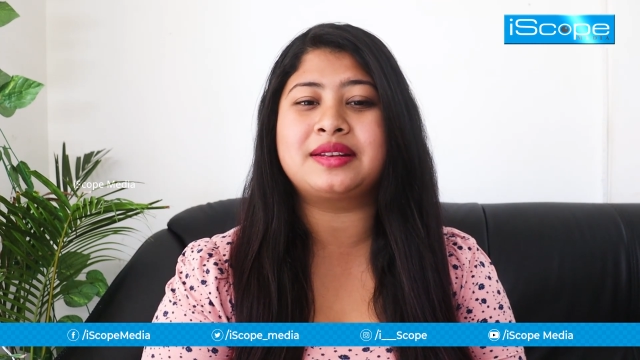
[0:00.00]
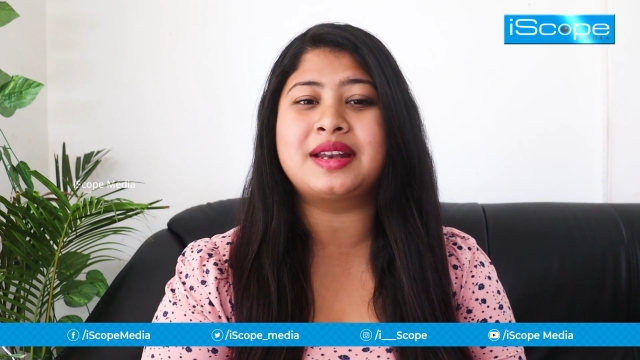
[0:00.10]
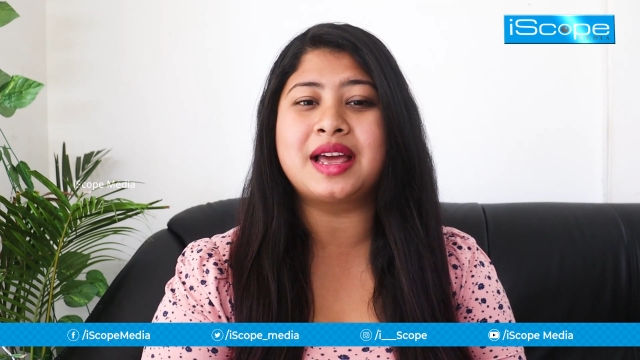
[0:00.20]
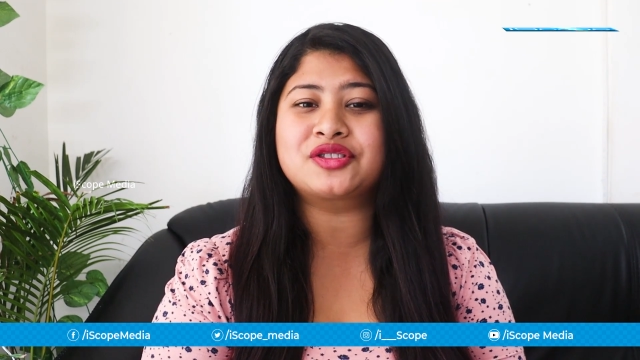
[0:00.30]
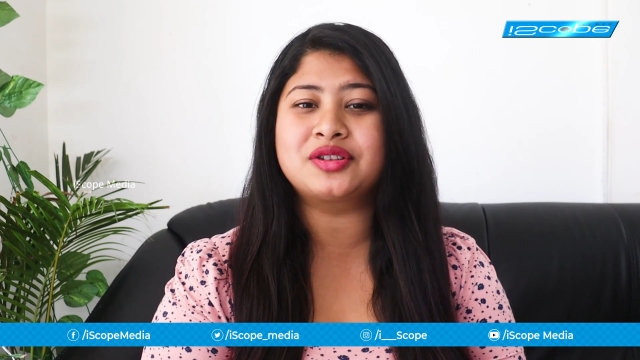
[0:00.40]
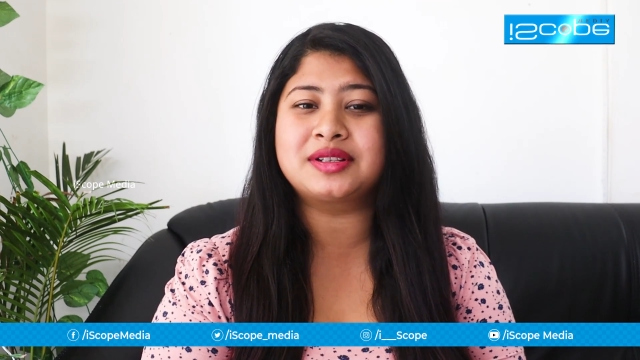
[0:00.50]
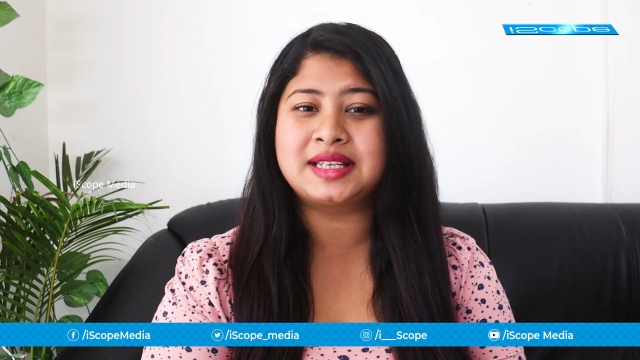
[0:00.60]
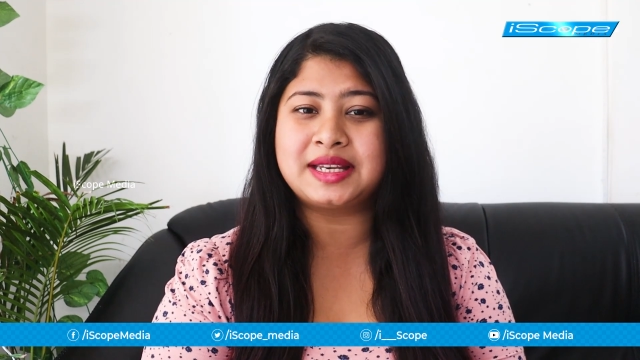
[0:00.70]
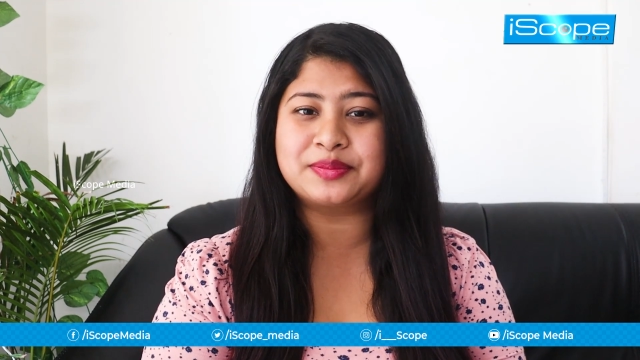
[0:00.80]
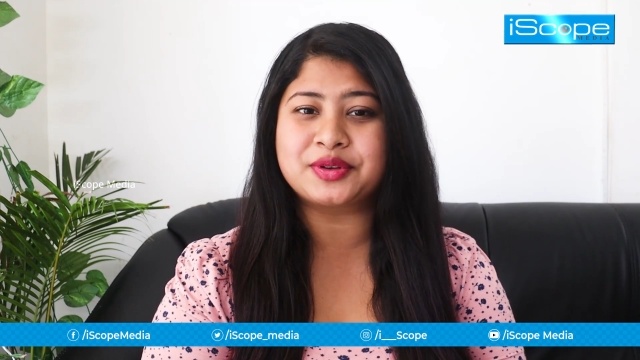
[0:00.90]
the national
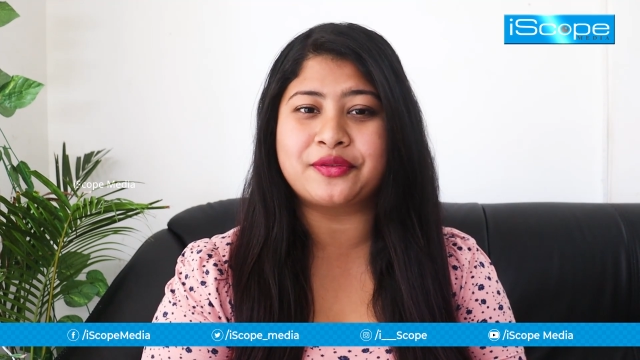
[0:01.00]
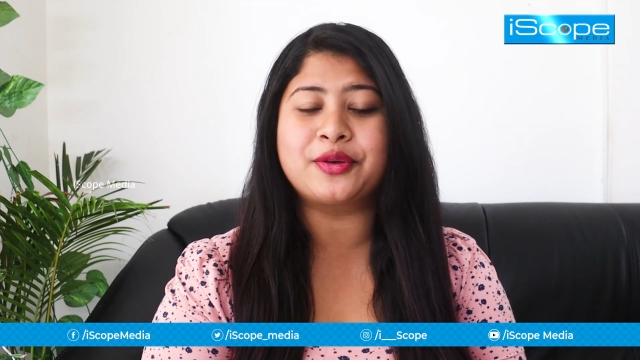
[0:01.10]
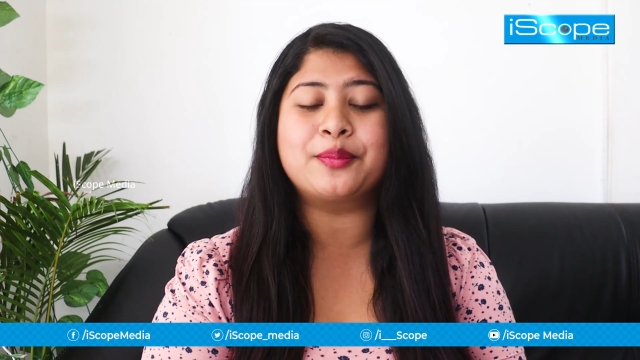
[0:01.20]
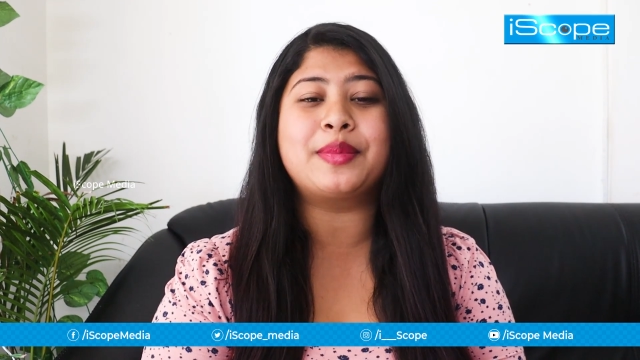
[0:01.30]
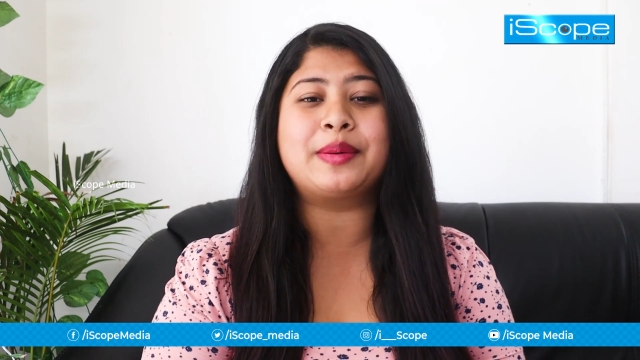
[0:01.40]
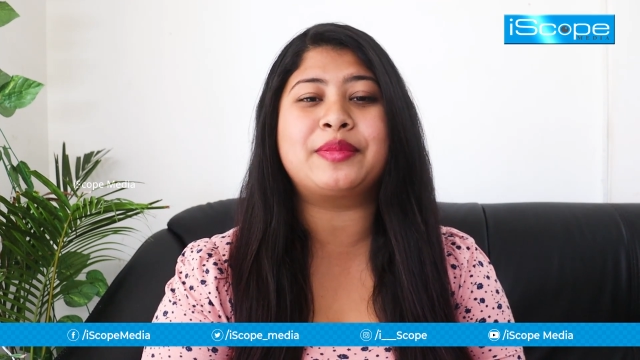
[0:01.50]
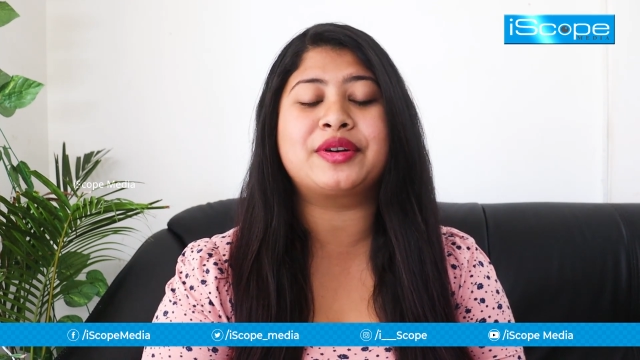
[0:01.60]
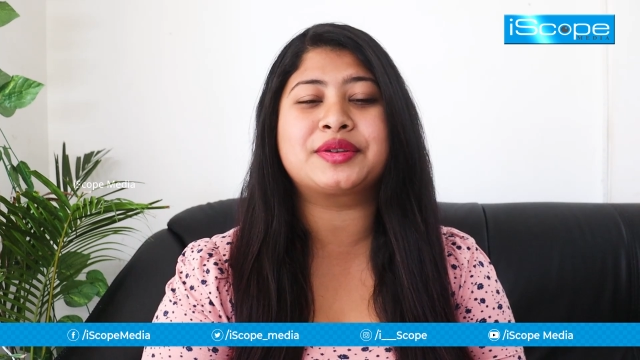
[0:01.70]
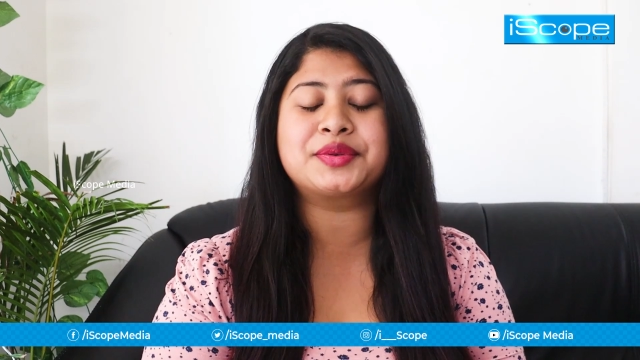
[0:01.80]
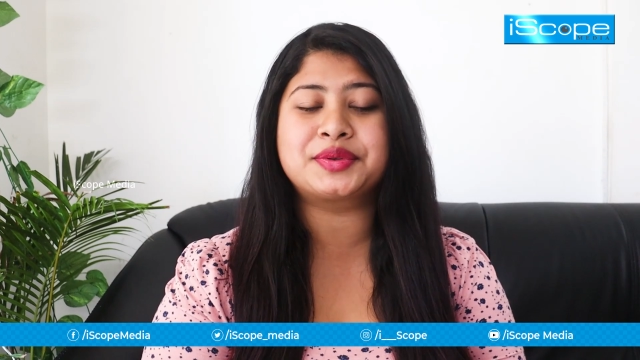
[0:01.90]
teams of the
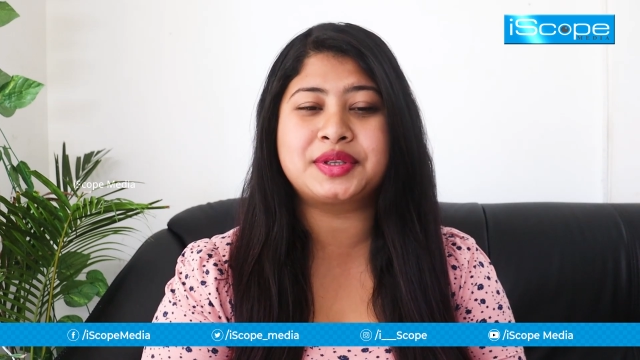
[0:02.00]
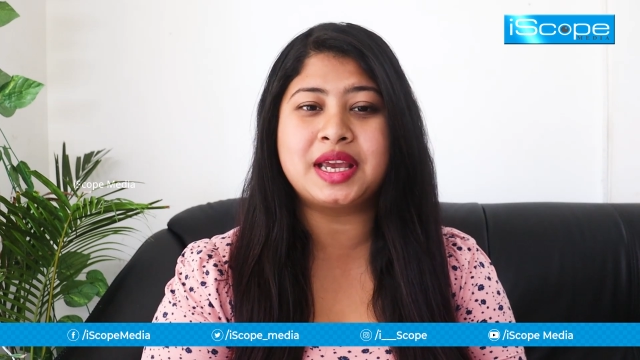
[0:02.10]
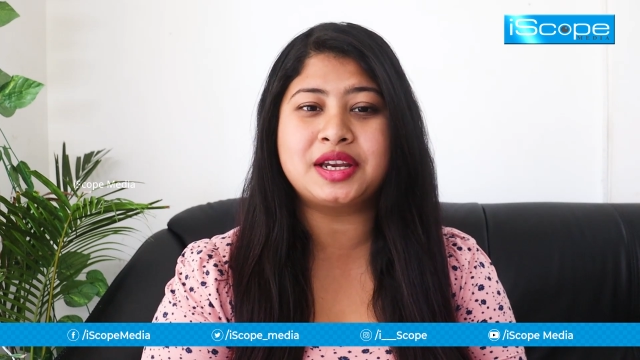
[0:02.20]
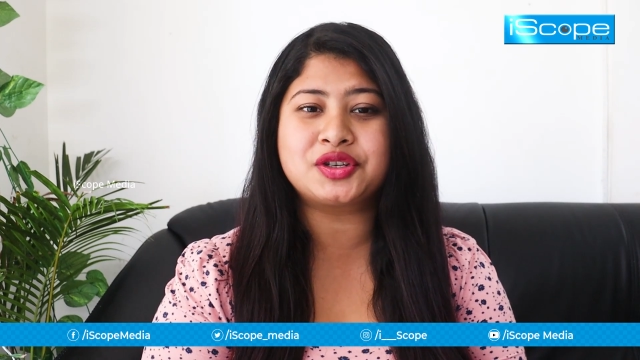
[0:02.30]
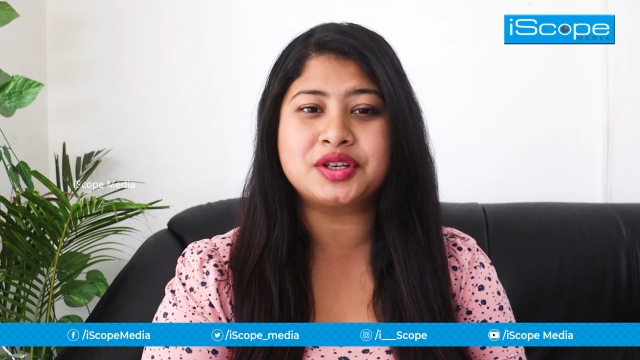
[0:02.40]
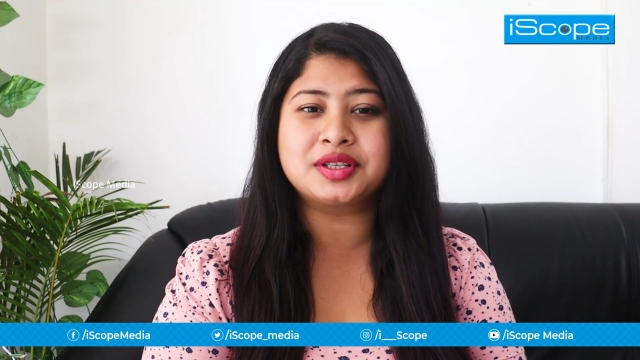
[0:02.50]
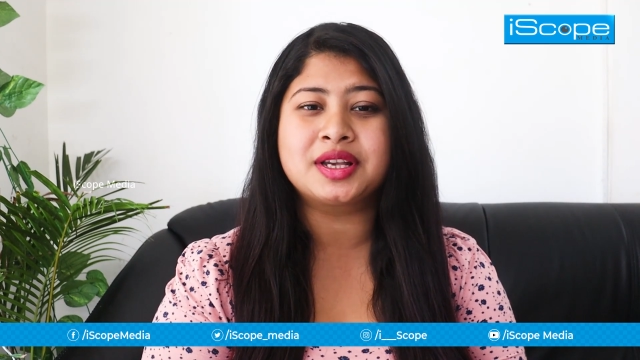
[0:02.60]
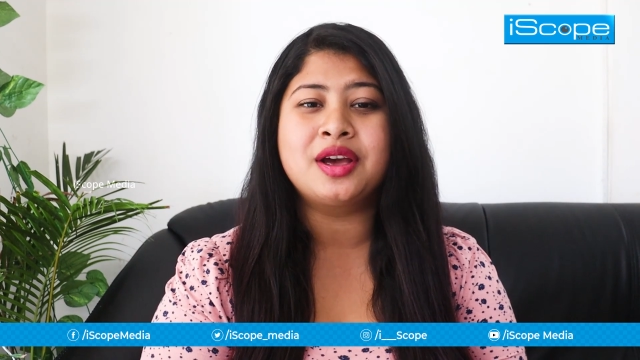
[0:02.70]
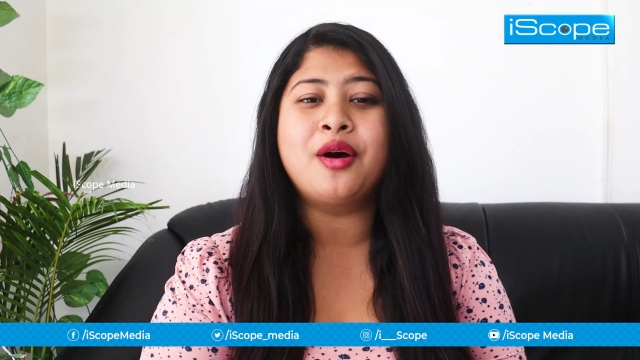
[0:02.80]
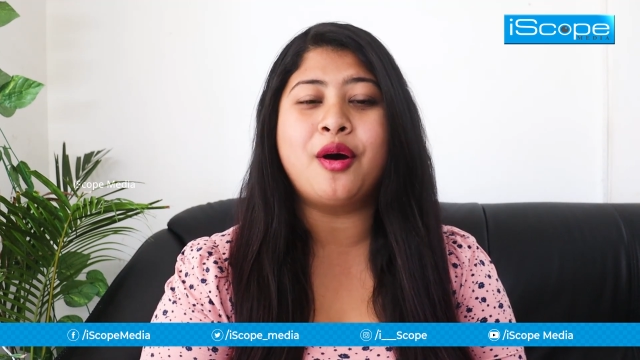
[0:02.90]
member
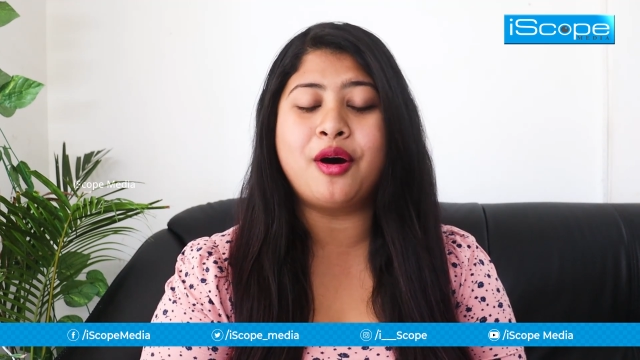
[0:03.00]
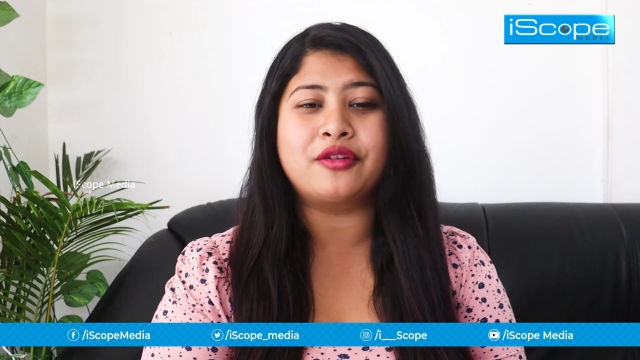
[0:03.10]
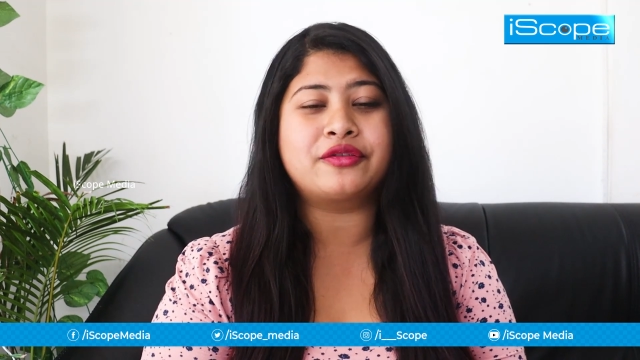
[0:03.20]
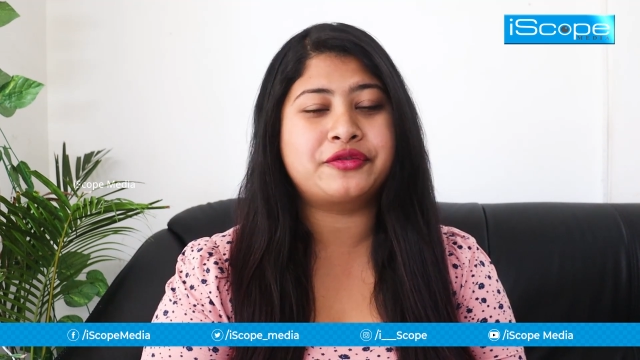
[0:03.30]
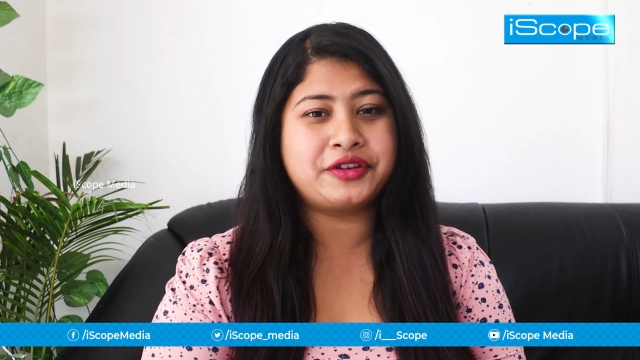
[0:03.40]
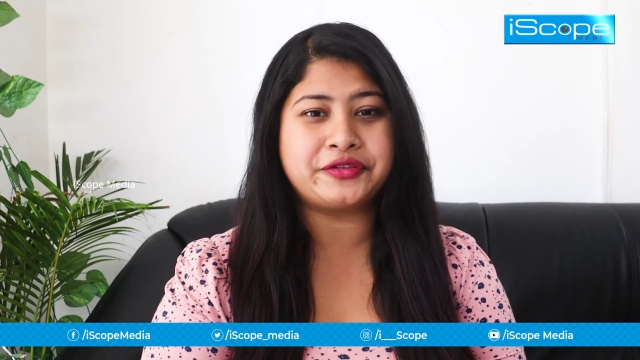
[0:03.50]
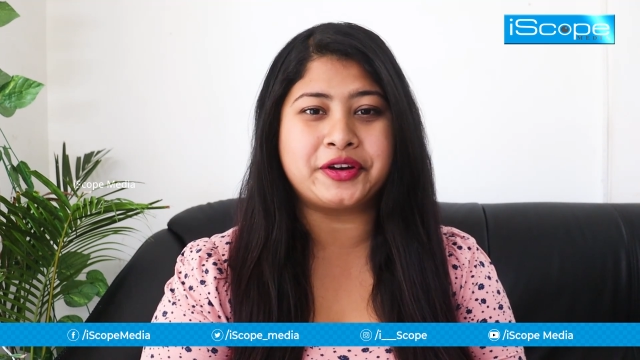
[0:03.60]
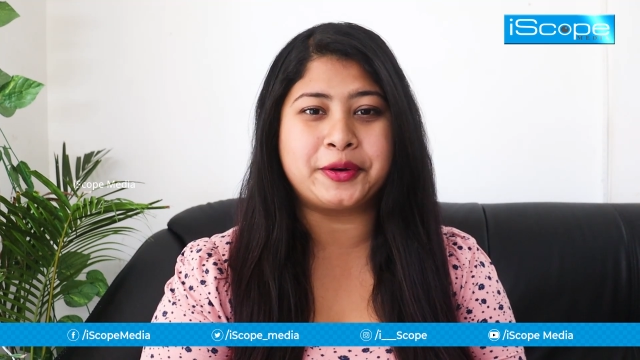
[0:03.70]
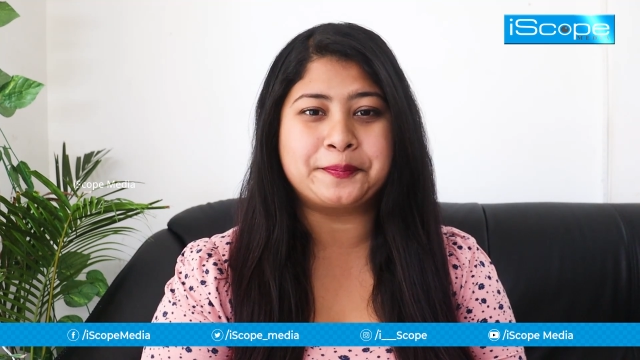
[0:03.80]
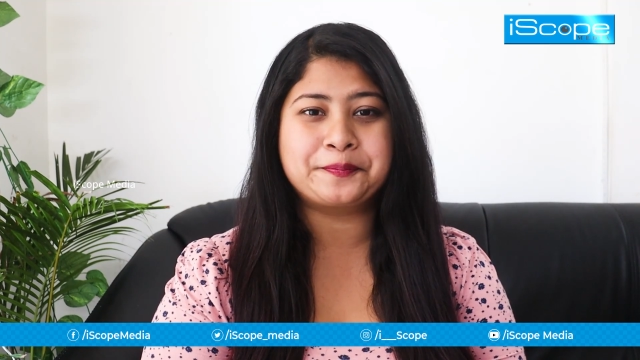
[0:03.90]
associations of
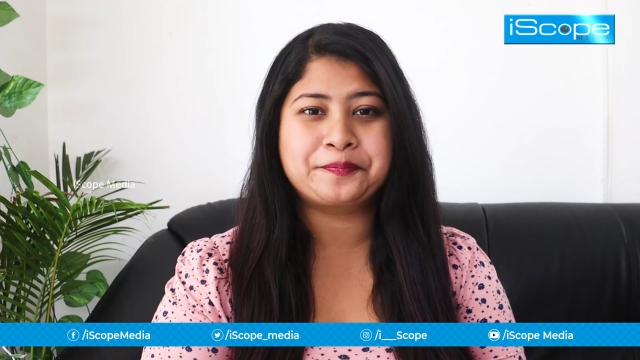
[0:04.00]
FIFA.